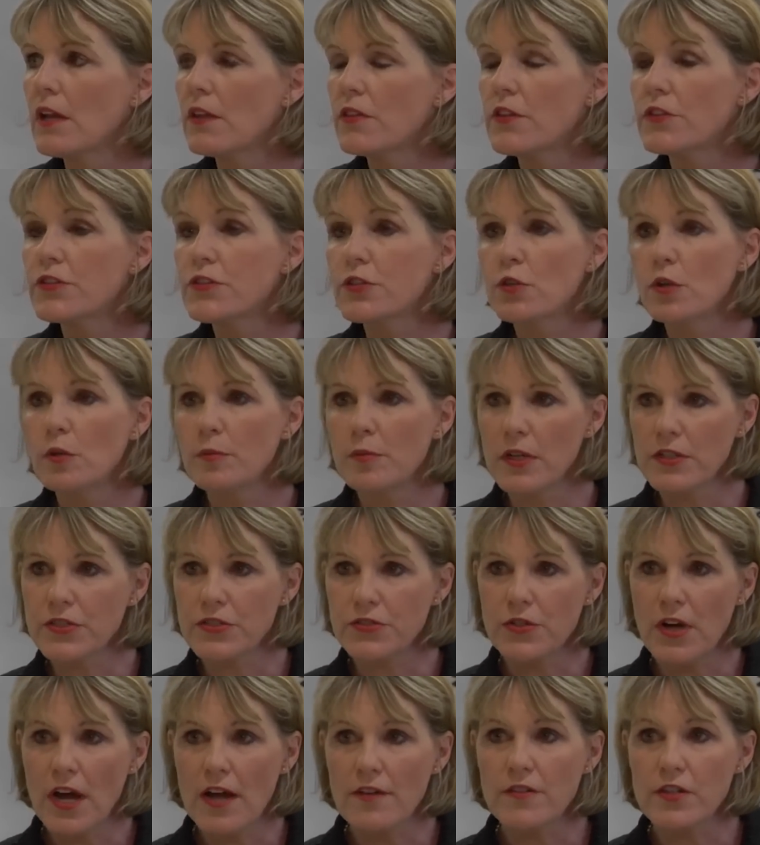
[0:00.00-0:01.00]
The school bus
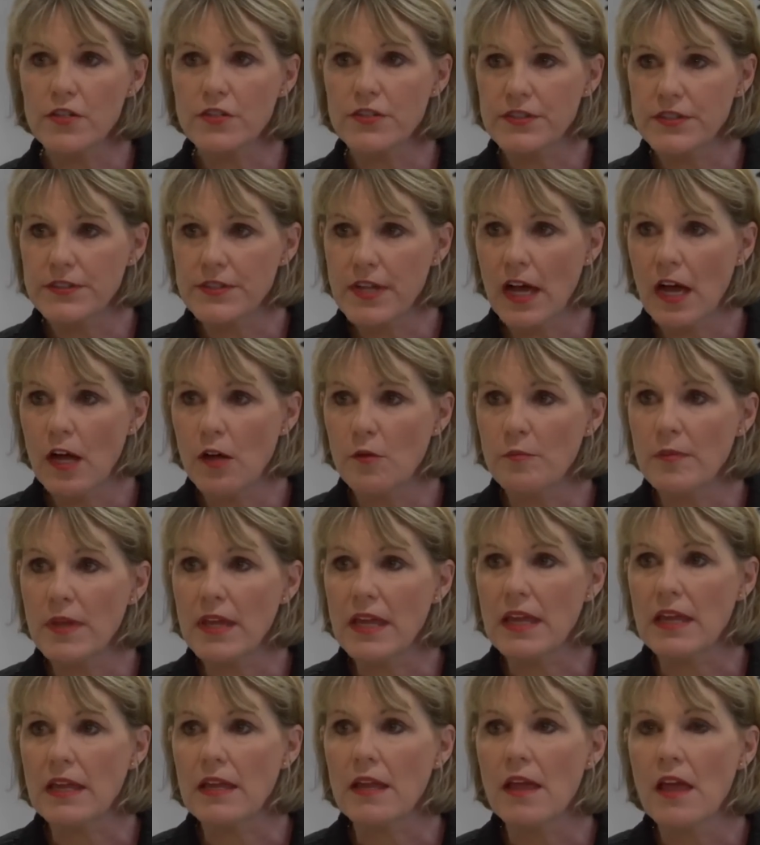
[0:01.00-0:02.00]
drivers tell
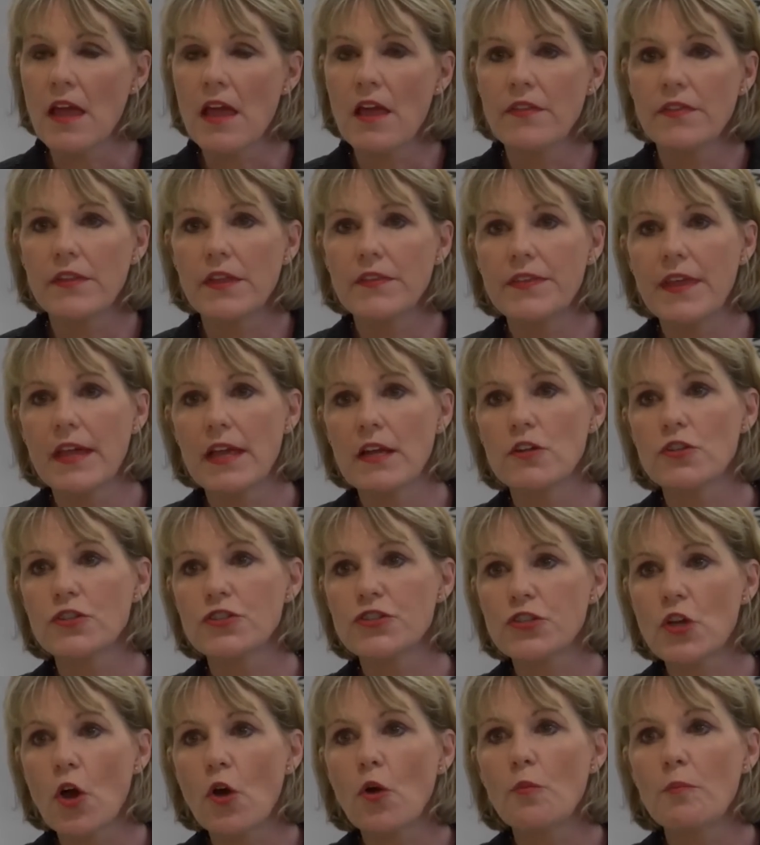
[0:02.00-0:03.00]
me that they are
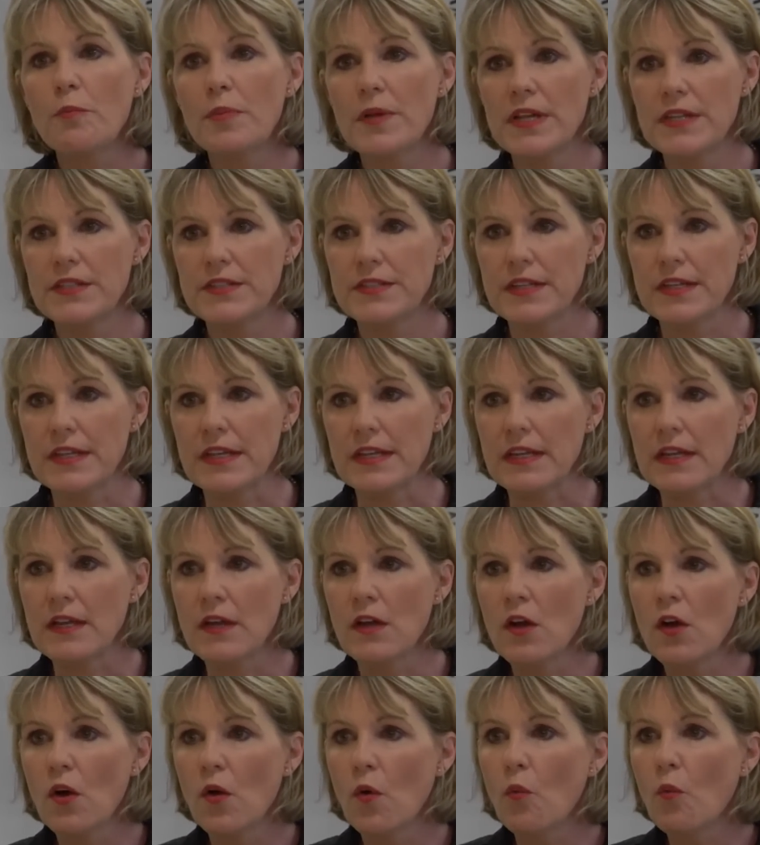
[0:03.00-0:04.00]
so busy
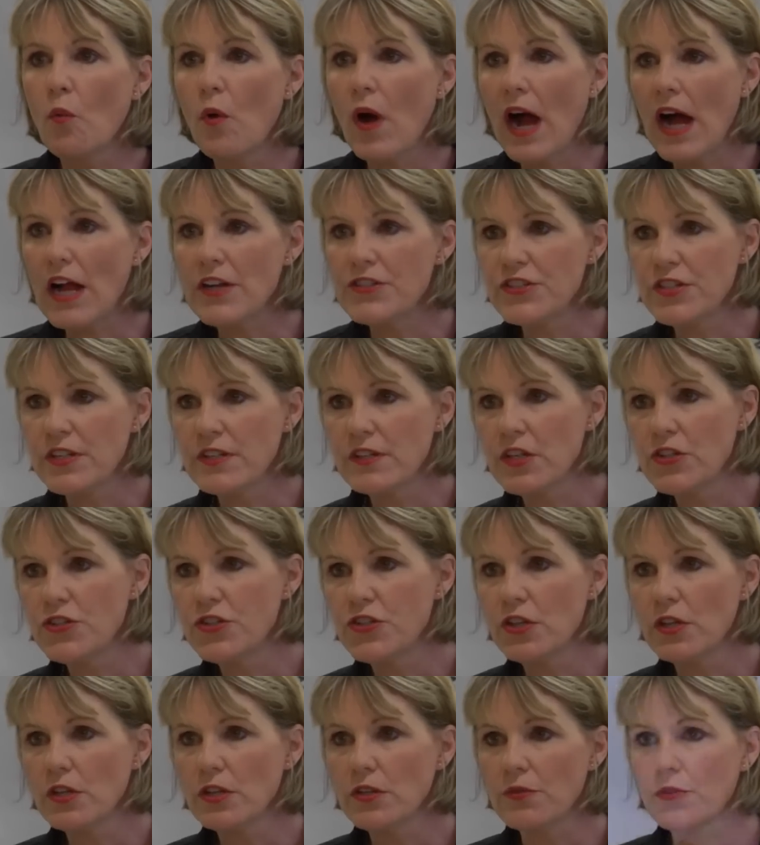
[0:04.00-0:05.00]
watching the
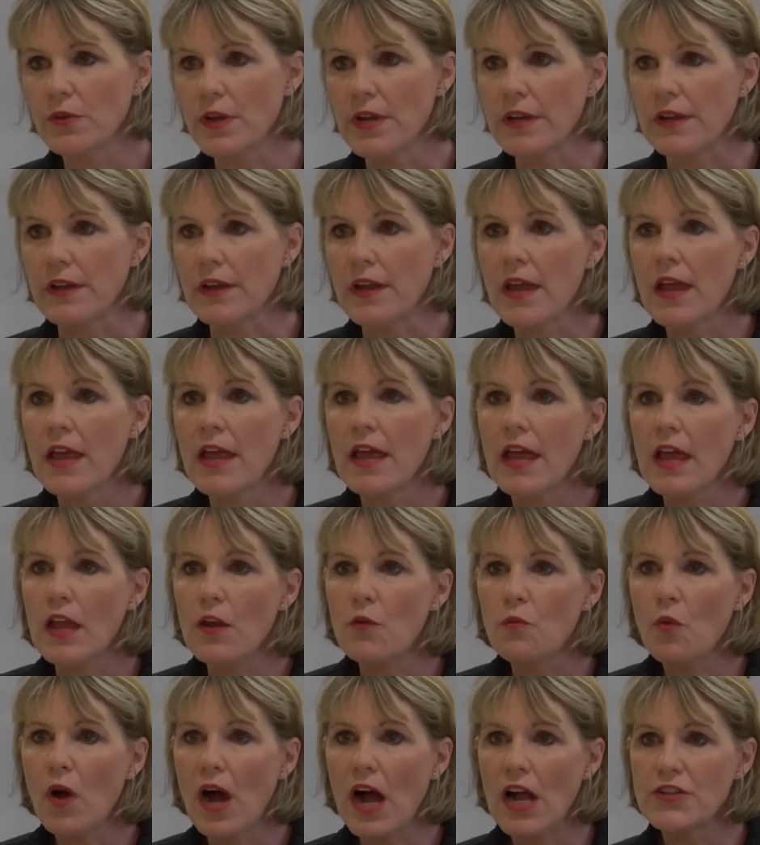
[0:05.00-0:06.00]
children
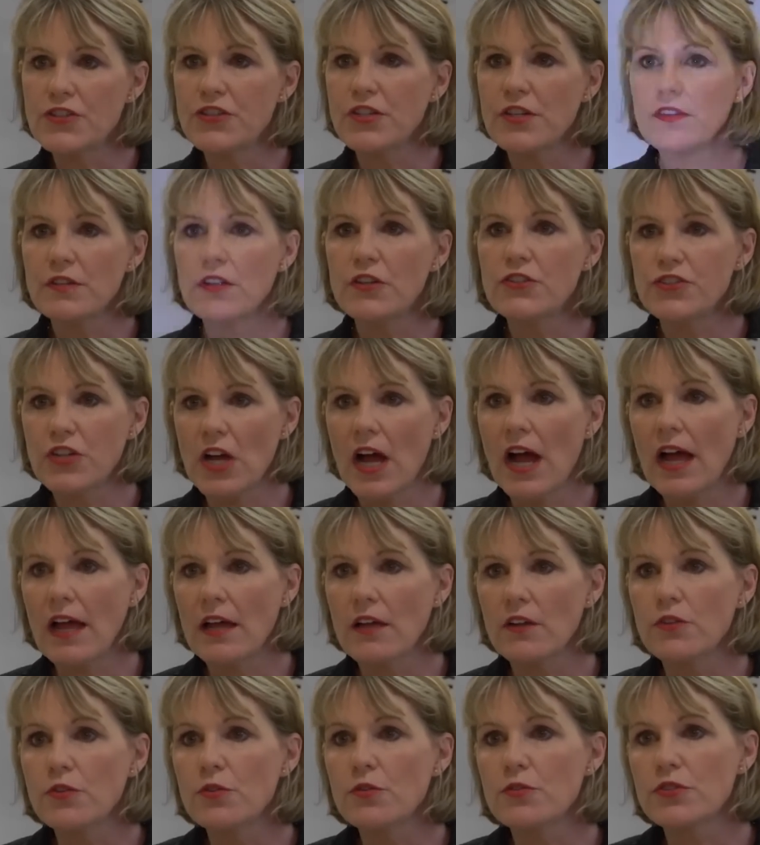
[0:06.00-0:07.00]
and watching the
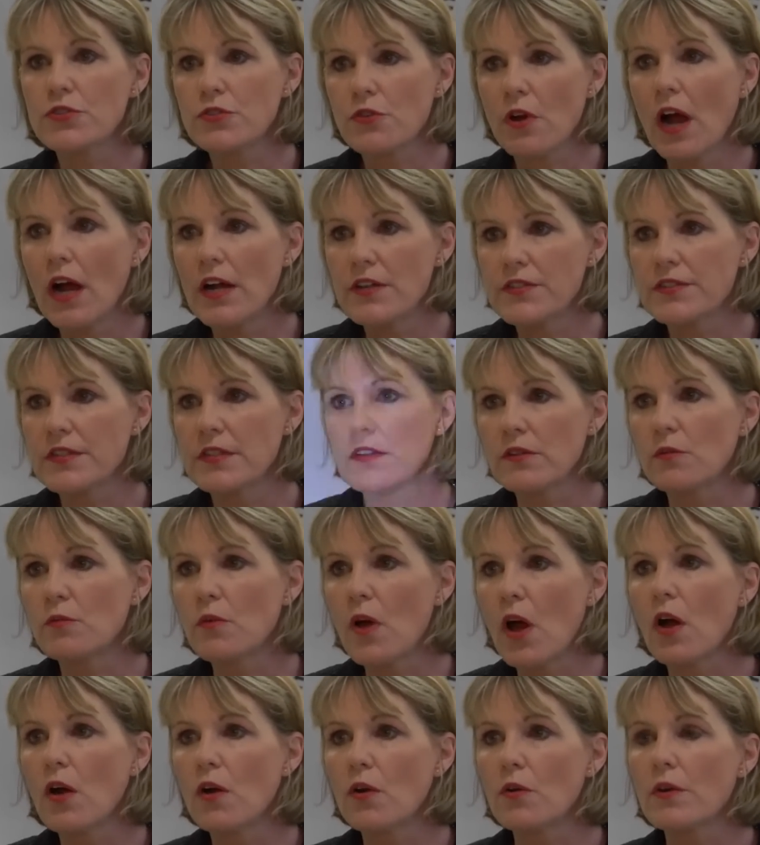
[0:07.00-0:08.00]
child who is crossing the
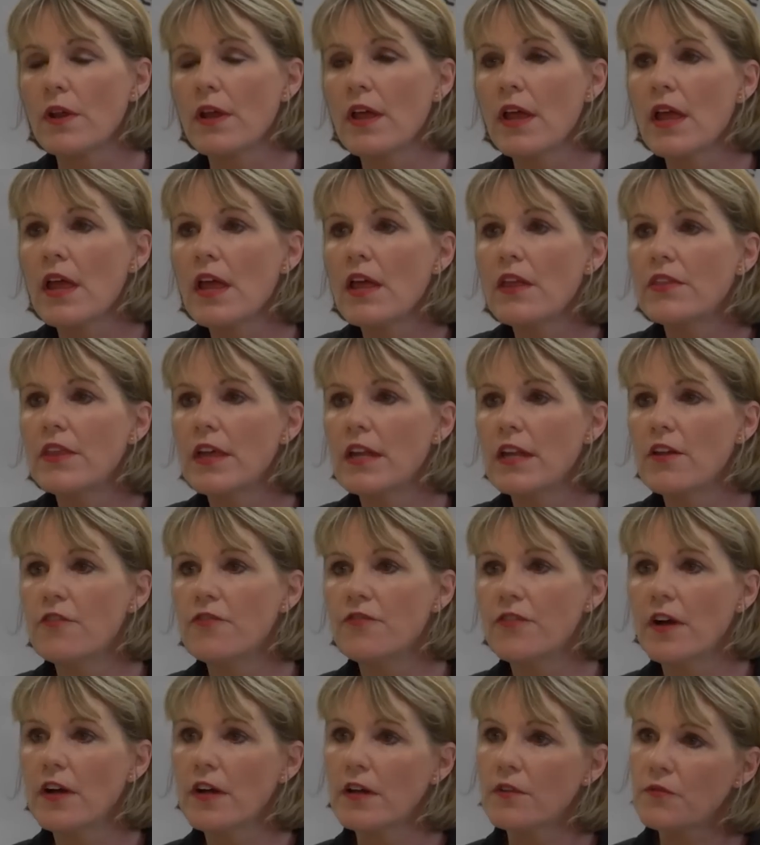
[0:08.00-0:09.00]
road that
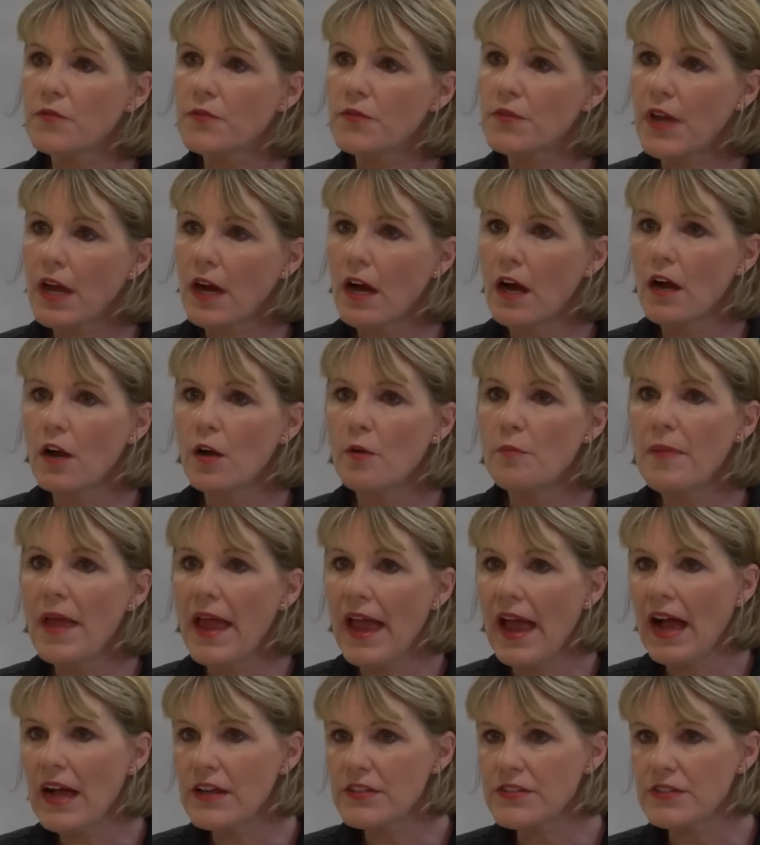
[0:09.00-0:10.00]
if a car
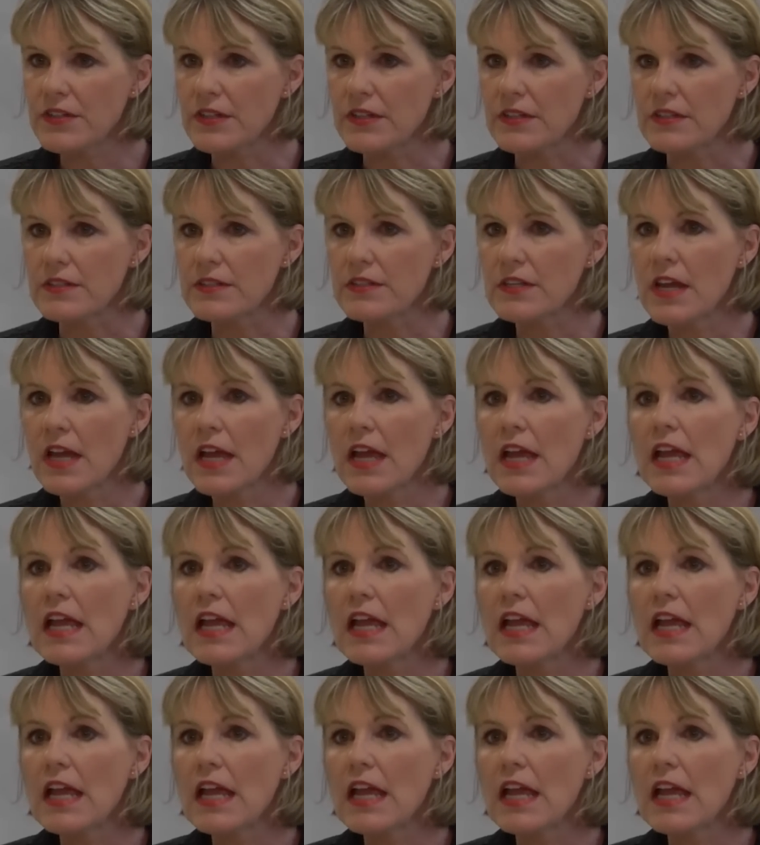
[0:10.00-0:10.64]
passes,